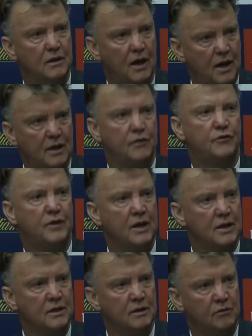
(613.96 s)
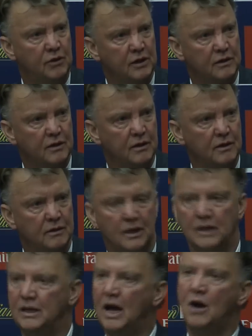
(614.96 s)
I have taken the risk,
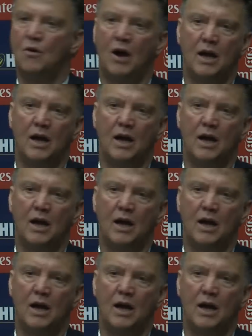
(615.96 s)
and now